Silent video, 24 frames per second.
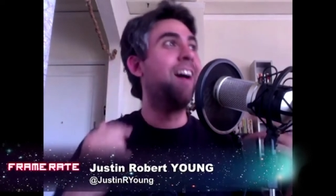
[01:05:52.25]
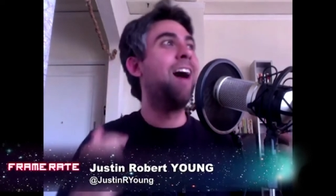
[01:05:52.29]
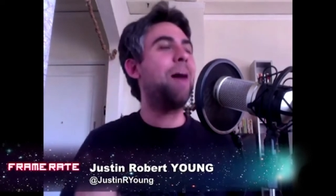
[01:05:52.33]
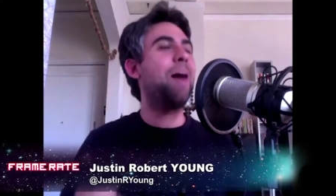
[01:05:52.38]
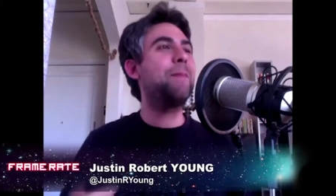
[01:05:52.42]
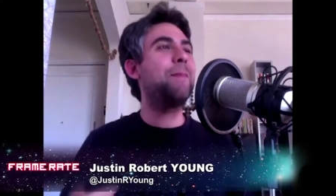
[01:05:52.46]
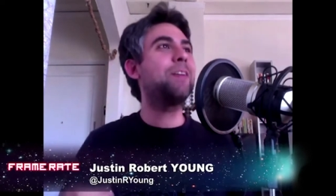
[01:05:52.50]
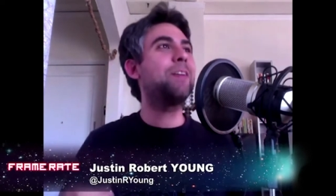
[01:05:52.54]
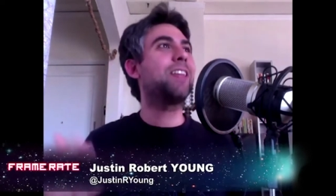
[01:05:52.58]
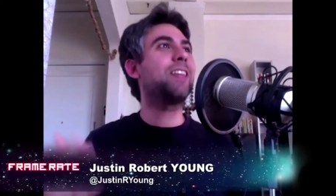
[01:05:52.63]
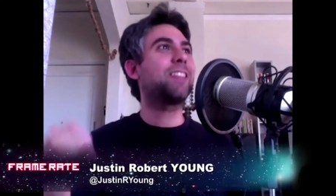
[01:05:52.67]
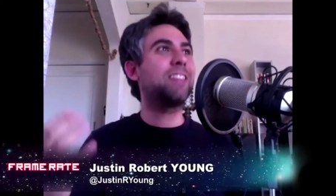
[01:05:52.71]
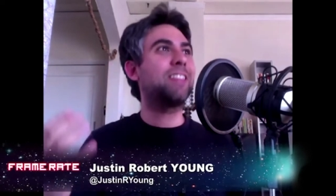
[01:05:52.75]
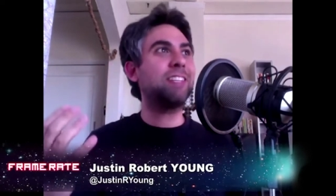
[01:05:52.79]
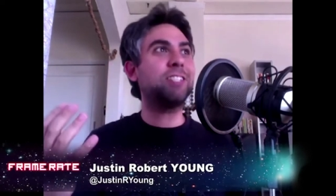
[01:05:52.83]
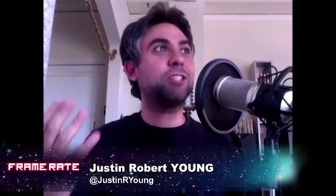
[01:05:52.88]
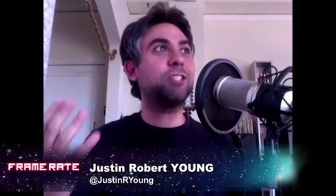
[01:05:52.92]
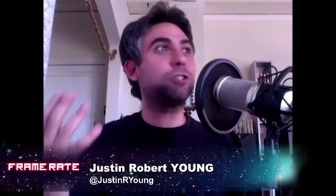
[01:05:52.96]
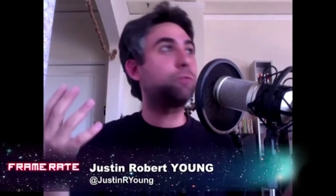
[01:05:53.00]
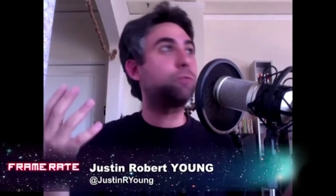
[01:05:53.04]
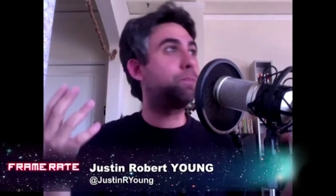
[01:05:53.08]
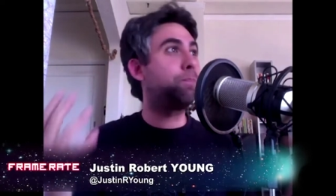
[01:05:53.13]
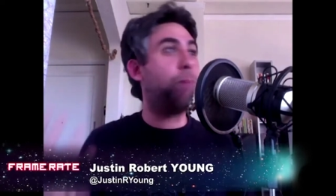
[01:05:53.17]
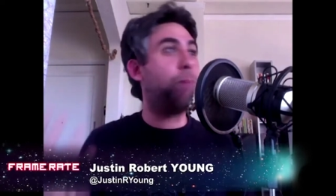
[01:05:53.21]
I mean, like, this
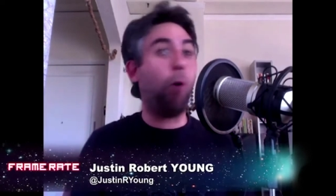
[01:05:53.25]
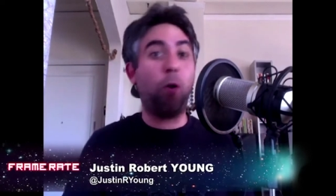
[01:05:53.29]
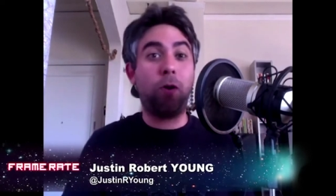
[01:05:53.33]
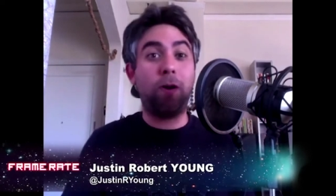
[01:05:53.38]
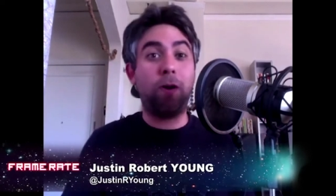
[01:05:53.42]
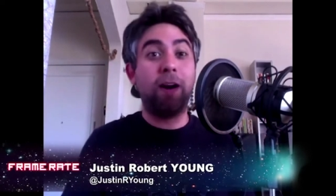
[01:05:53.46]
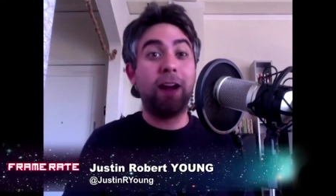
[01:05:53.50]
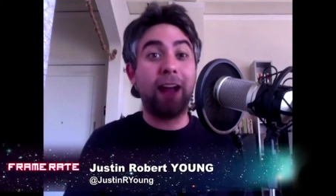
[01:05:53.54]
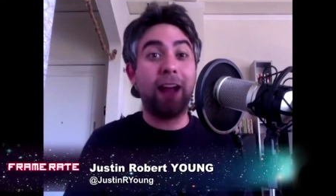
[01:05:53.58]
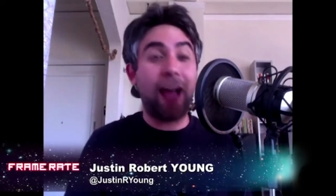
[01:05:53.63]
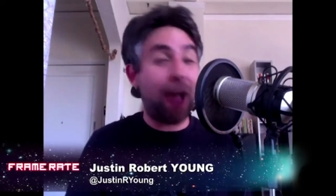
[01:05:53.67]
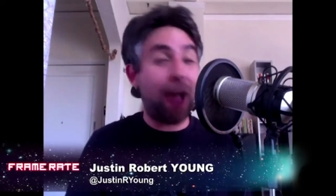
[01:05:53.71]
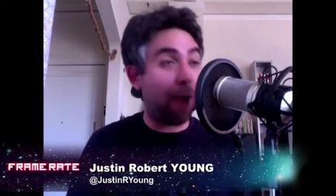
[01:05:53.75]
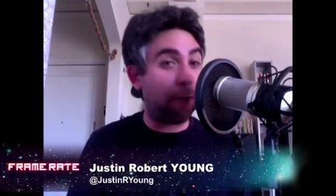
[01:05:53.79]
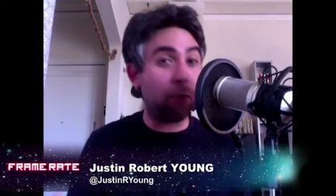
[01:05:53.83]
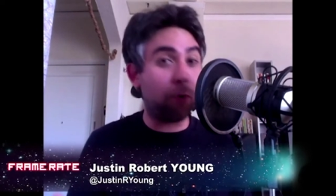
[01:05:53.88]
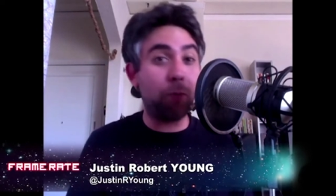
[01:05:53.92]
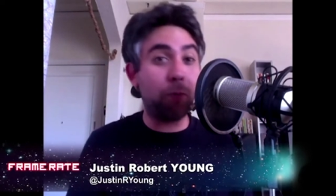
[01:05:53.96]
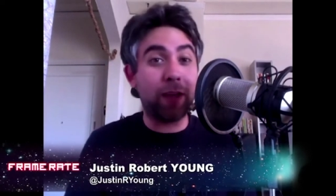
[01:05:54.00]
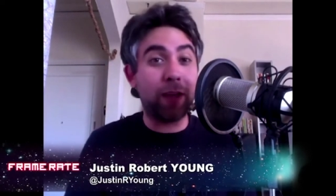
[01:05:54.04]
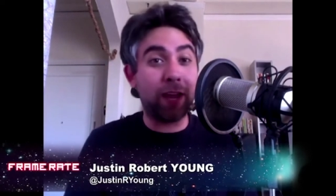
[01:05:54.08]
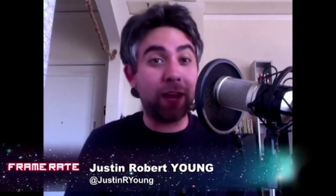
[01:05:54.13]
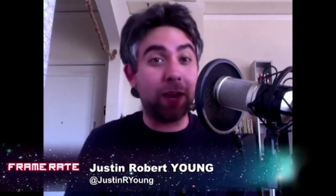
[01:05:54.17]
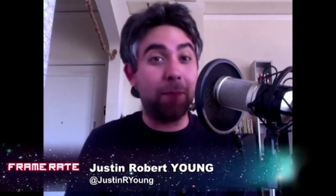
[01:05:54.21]
is boring. How
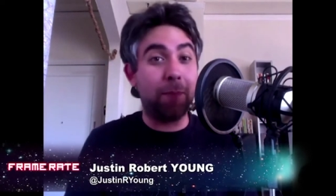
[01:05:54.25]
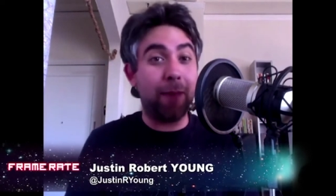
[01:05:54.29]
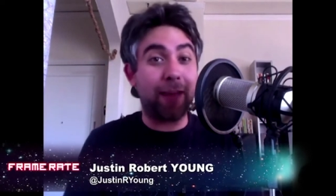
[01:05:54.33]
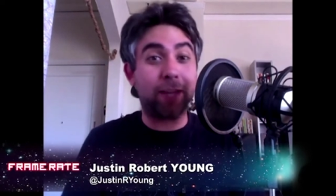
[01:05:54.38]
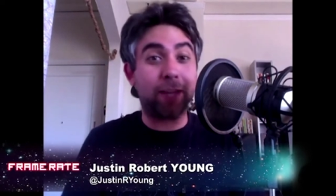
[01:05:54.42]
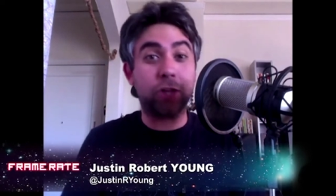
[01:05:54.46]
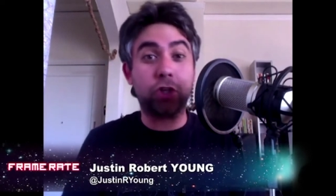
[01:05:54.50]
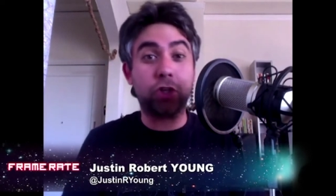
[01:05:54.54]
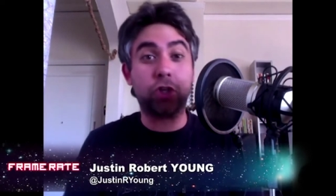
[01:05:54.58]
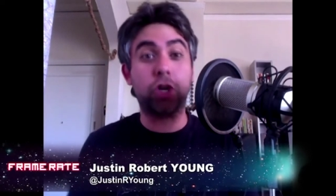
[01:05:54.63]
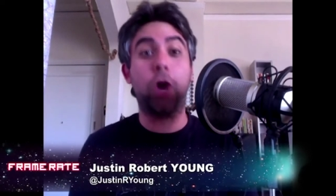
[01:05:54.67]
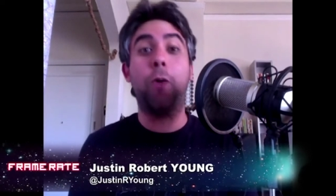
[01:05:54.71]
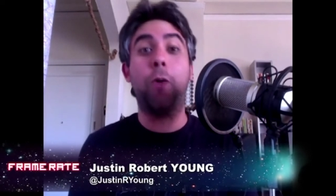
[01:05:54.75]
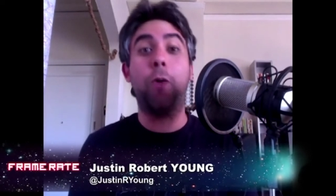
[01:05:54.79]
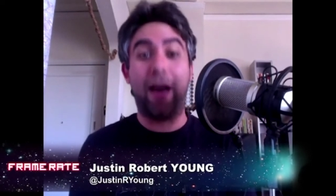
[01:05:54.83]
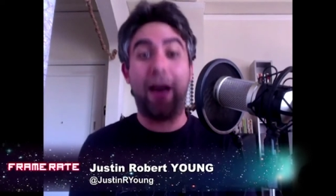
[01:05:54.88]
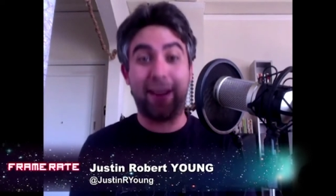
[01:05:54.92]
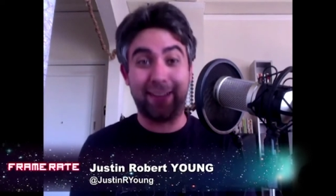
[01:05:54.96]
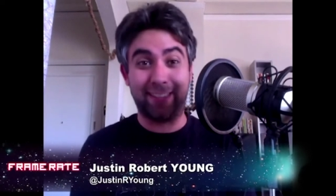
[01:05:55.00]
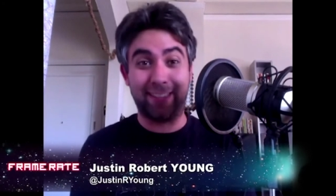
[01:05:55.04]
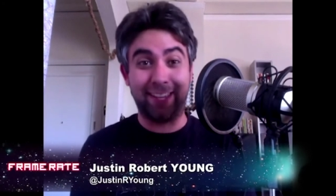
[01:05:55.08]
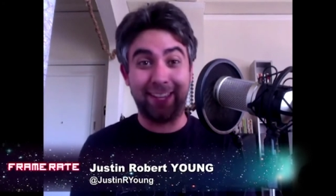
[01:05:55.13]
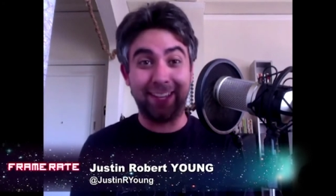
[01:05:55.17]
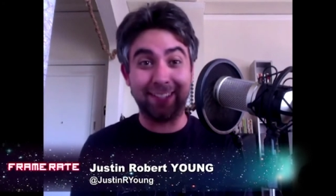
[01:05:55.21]
are we going to make a show
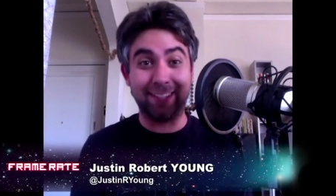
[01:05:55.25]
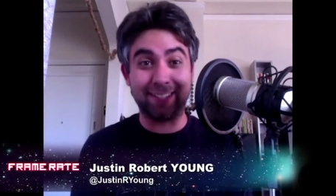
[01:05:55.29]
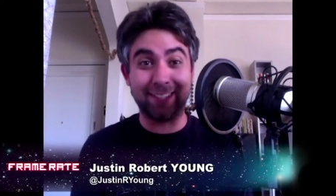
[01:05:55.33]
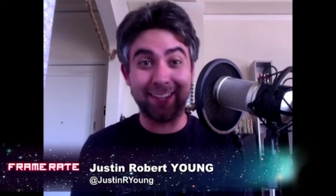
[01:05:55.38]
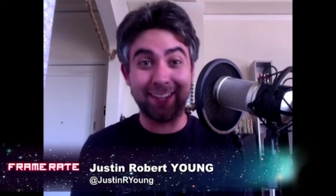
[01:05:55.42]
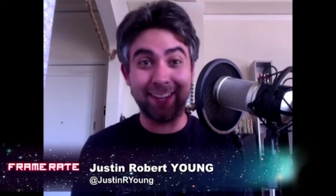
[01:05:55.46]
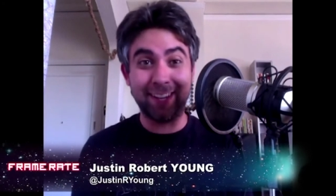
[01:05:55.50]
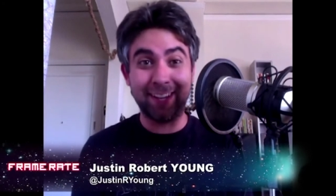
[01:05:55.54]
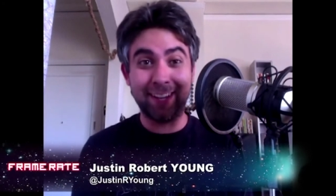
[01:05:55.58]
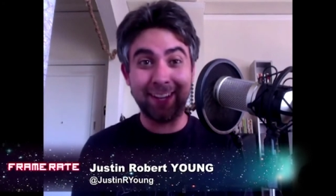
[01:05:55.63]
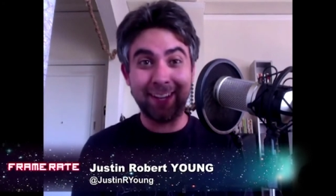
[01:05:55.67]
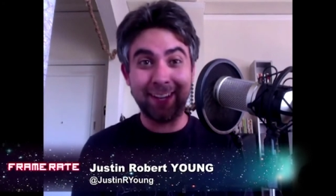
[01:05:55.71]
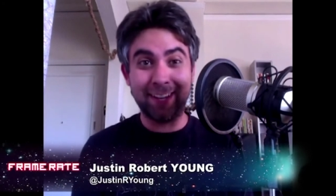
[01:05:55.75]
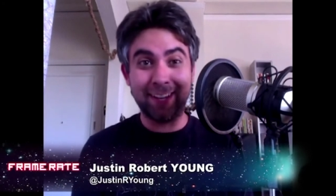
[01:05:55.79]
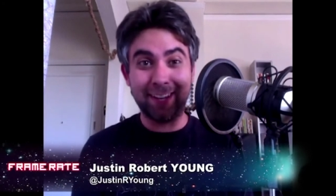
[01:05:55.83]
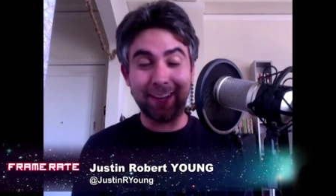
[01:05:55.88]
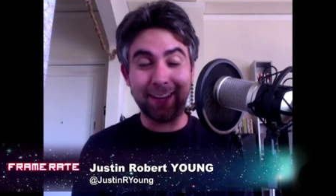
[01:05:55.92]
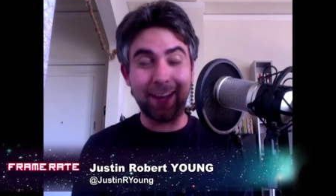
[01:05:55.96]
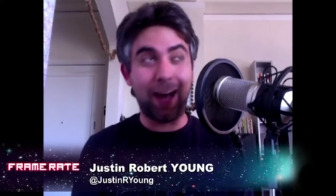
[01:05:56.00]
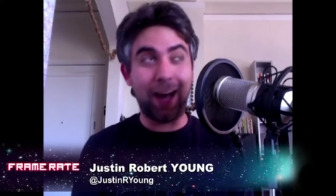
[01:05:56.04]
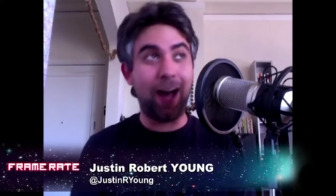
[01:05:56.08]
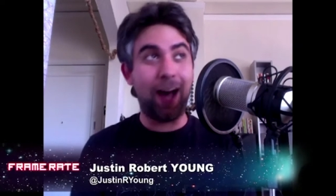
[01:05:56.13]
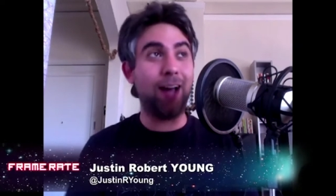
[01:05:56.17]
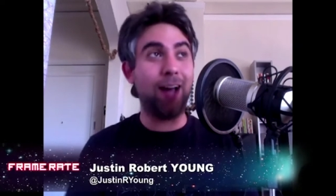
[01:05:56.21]
out of this? Yes.